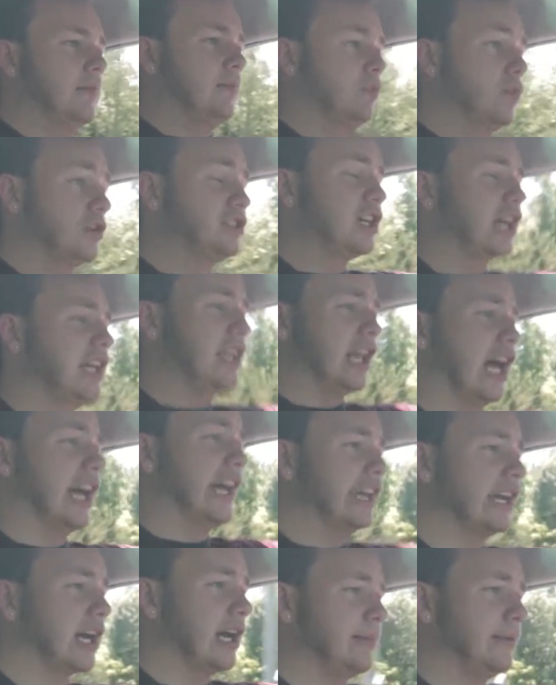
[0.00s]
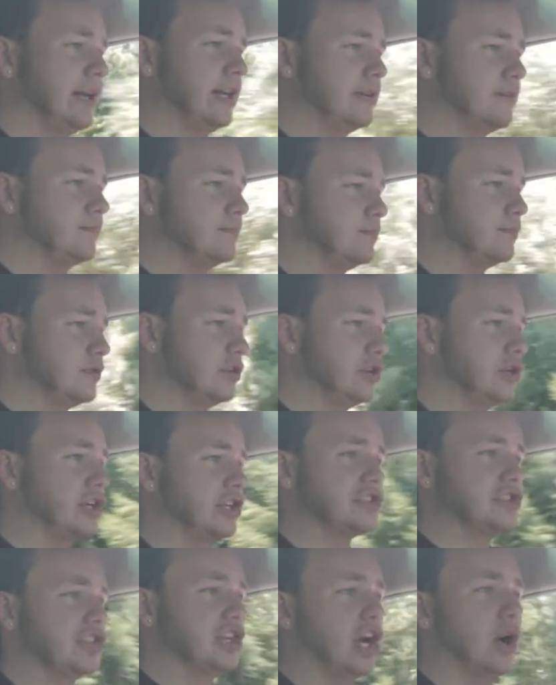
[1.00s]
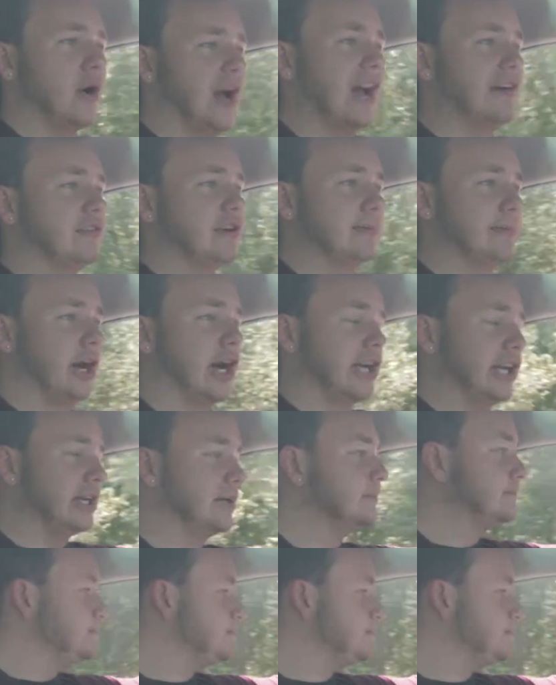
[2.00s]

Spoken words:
which I like. I mean, you get to know everybody.